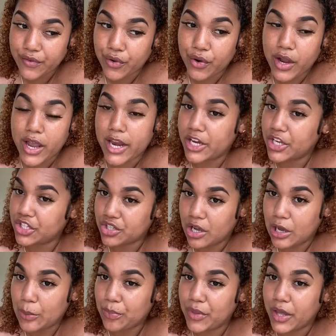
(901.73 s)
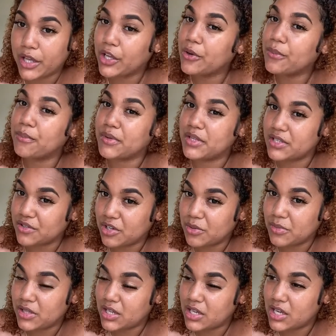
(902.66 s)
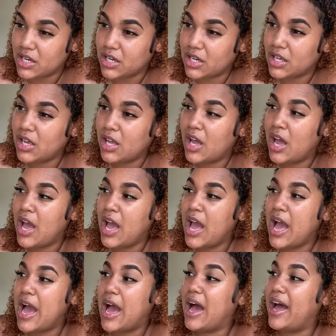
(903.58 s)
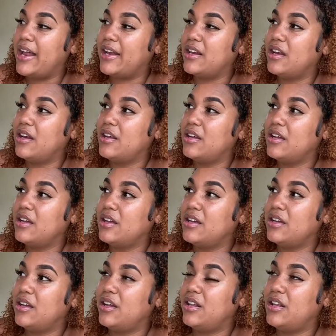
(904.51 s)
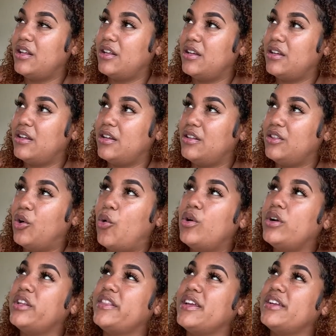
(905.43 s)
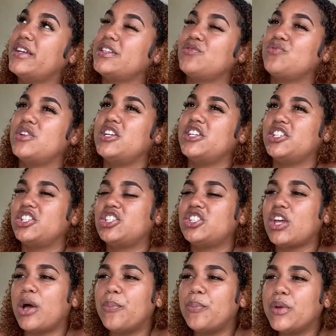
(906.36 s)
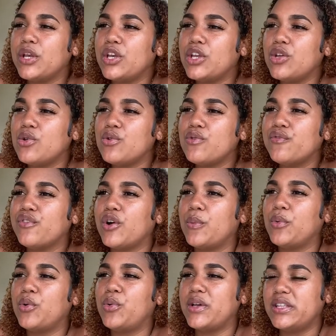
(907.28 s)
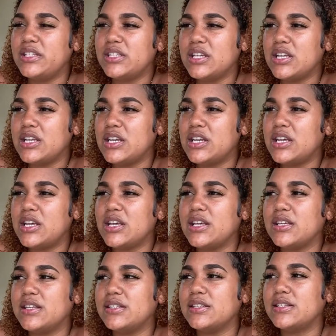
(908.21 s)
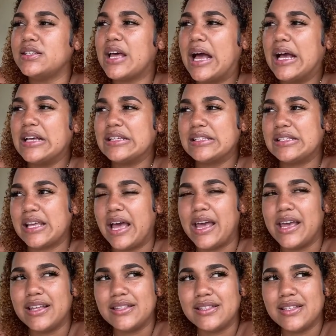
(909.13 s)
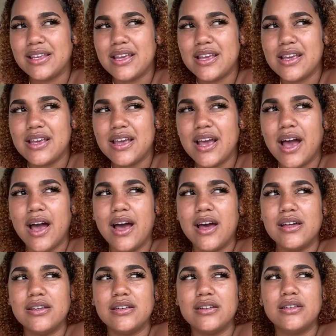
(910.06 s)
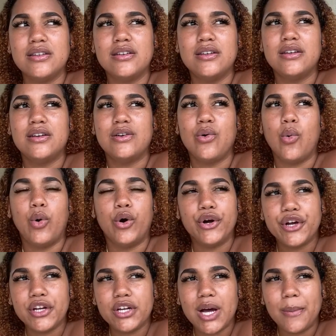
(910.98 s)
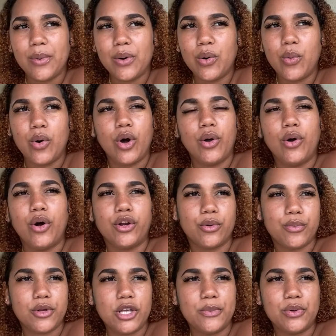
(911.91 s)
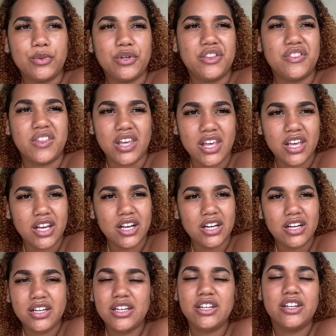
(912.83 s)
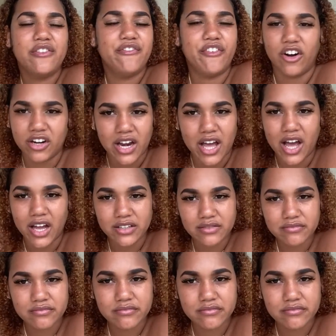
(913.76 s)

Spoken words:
or any job that you're miserable in, and the only thing that's really stopping you from quitting is anxiety and worrying about what other people would think, fuck that.